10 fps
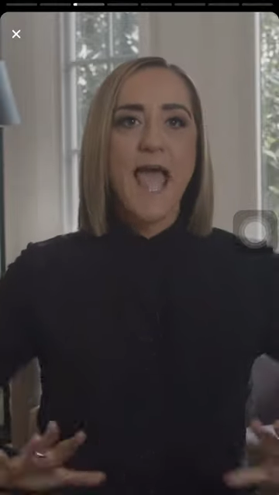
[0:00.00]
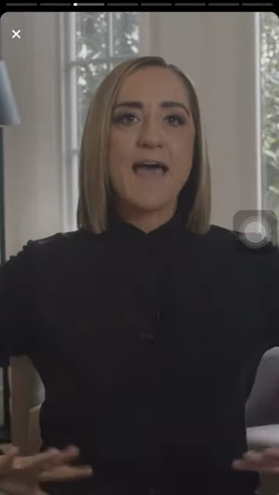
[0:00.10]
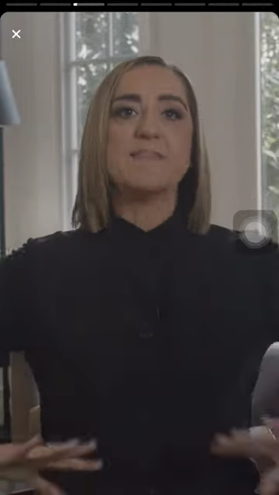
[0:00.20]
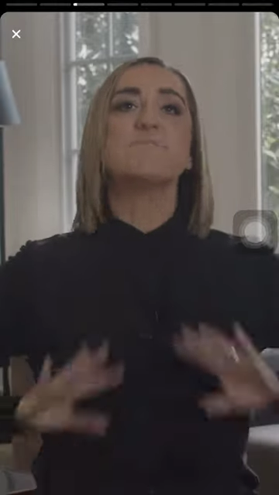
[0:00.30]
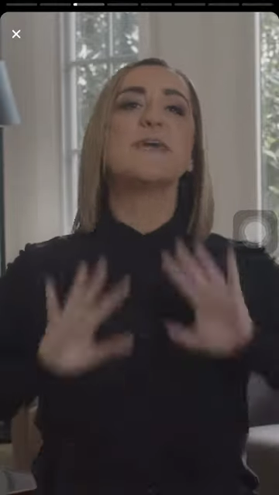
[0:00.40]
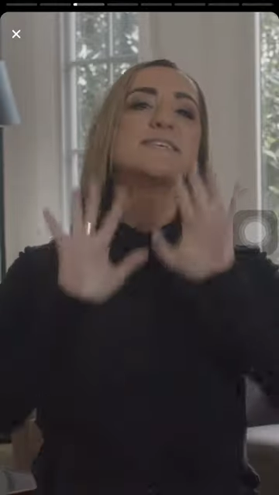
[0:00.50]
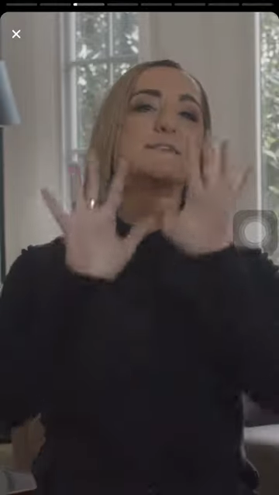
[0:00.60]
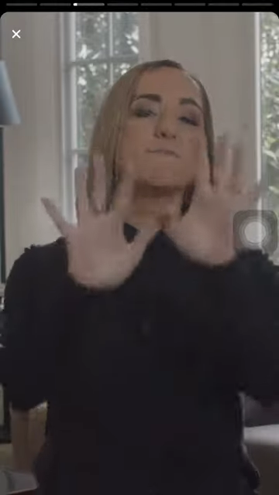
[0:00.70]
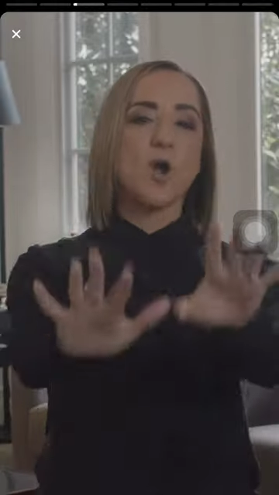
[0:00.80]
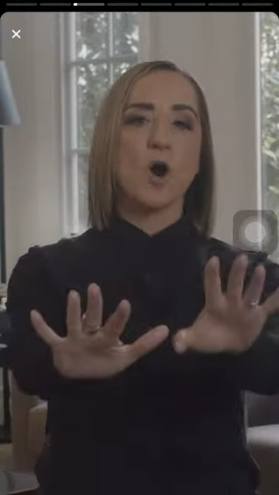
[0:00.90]
And the peace
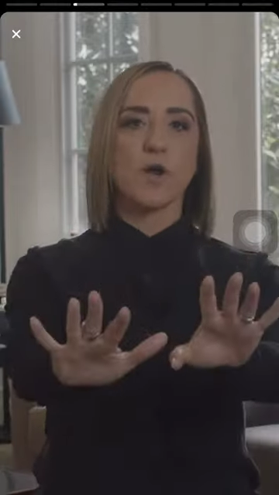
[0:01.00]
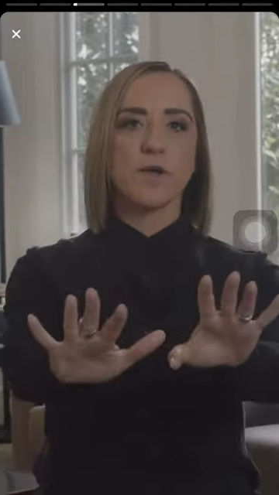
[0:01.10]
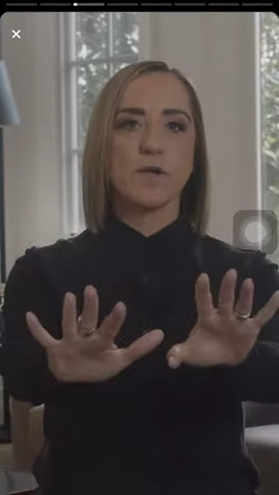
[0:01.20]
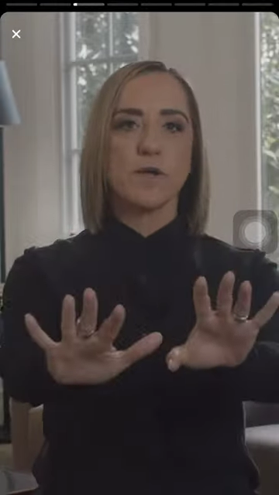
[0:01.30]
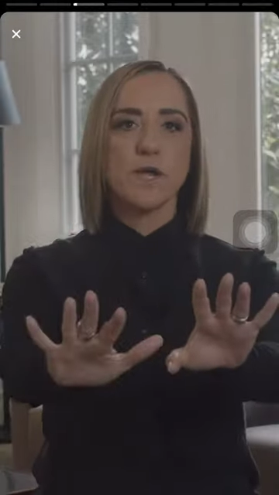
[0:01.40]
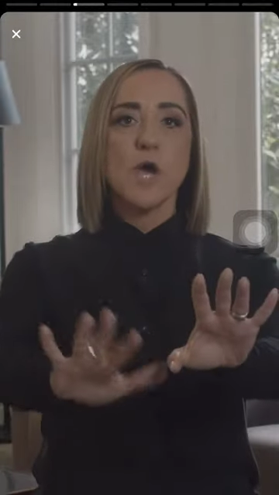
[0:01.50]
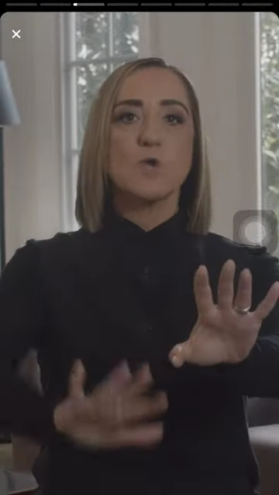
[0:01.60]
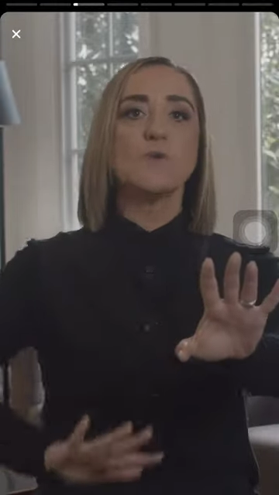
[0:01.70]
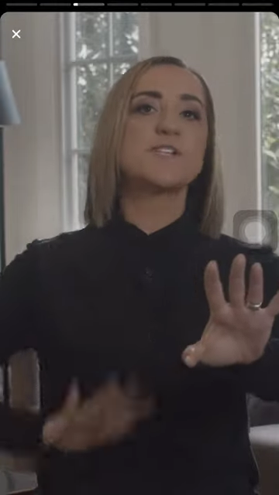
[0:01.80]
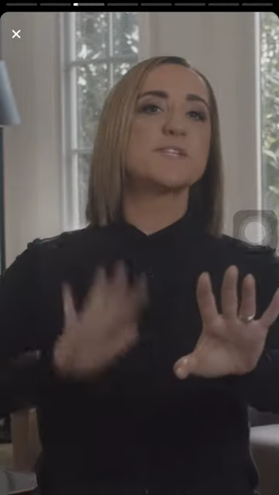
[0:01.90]
of God,
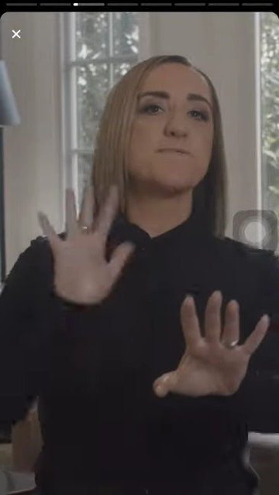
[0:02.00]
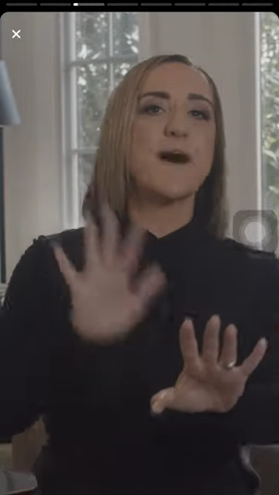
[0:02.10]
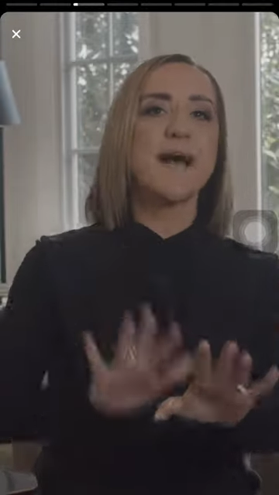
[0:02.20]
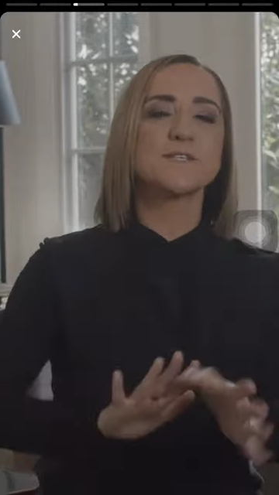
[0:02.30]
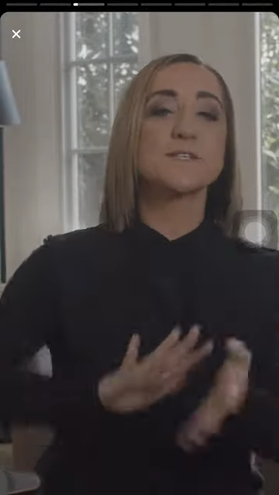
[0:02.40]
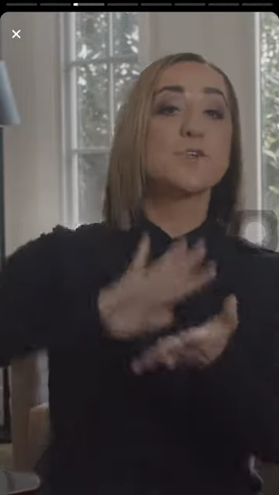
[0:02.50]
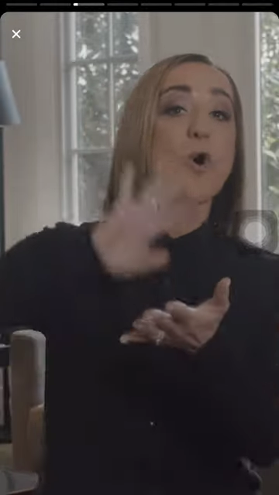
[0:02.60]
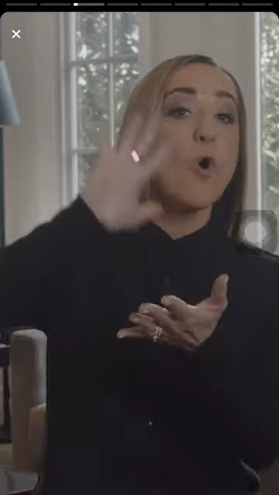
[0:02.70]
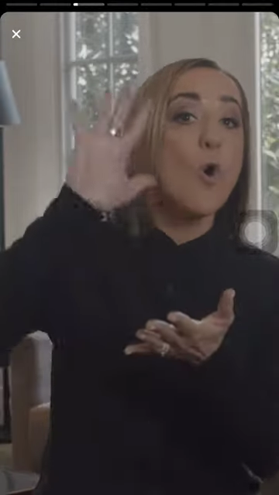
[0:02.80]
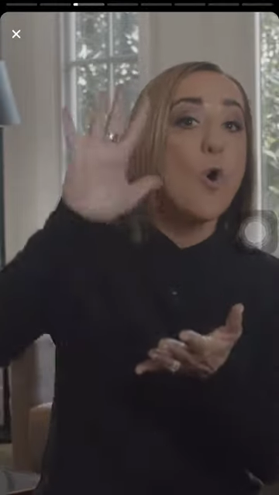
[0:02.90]
which surpasses
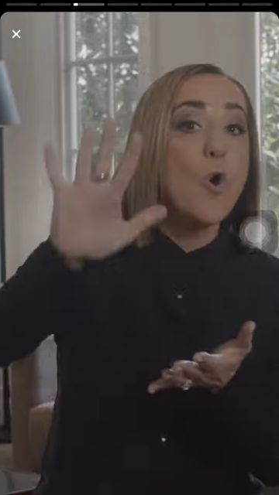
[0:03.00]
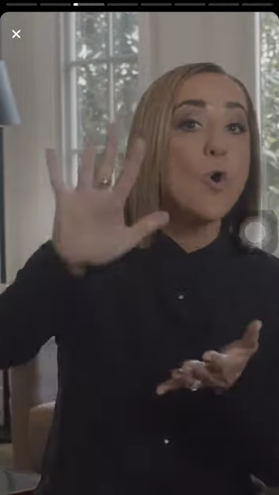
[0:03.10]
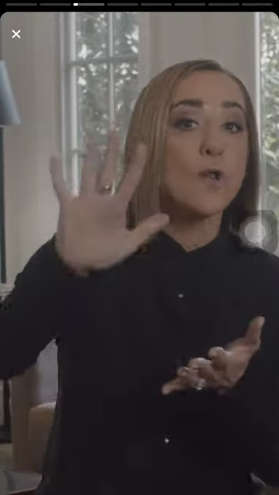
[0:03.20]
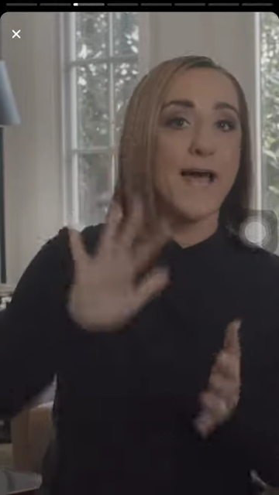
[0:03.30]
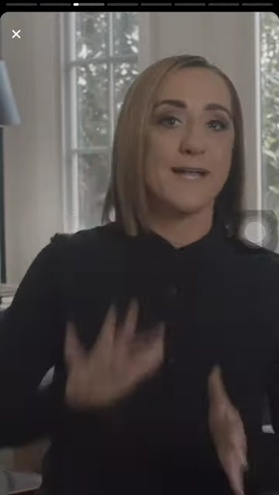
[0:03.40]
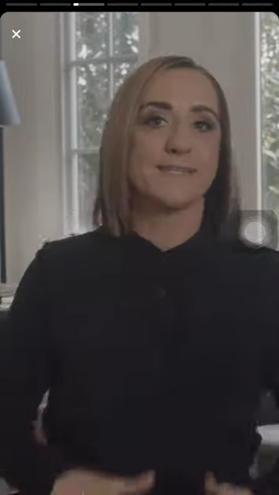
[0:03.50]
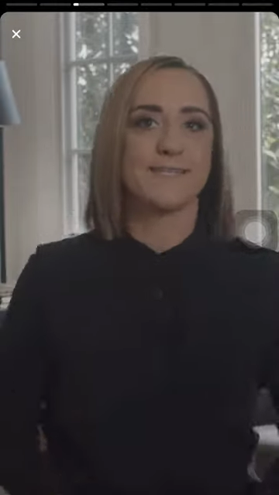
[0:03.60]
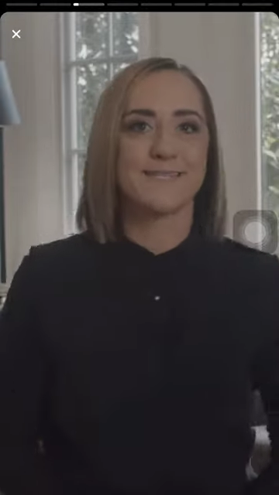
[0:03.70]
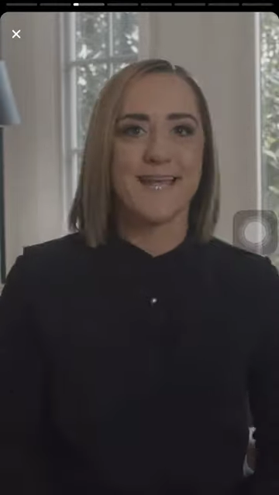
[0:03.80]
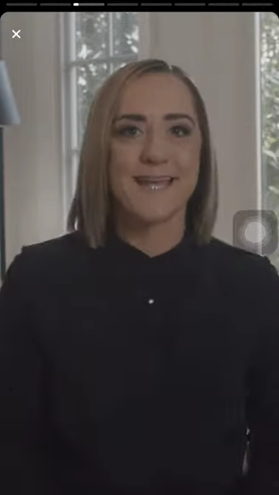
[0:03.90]
all
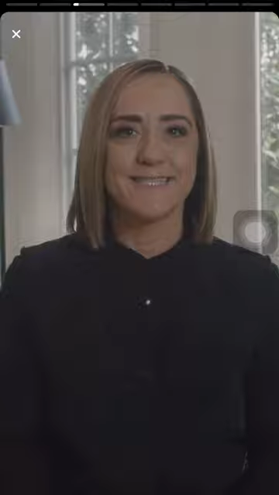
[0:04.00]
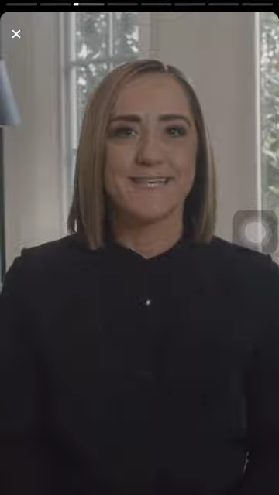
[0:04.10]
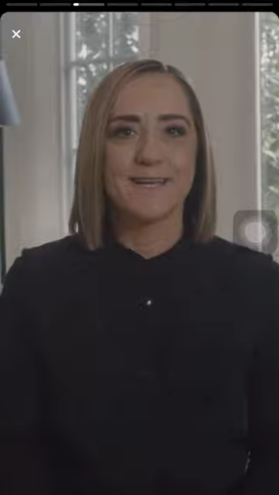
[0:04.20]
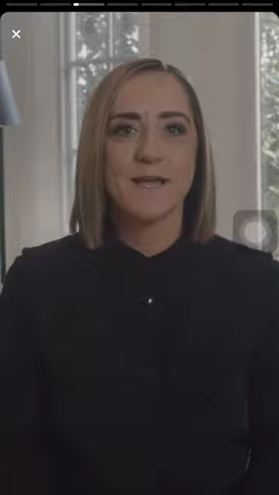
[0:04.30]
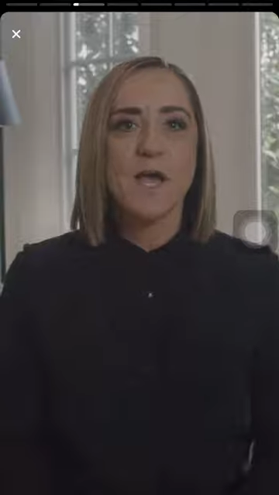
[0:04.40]
understanding,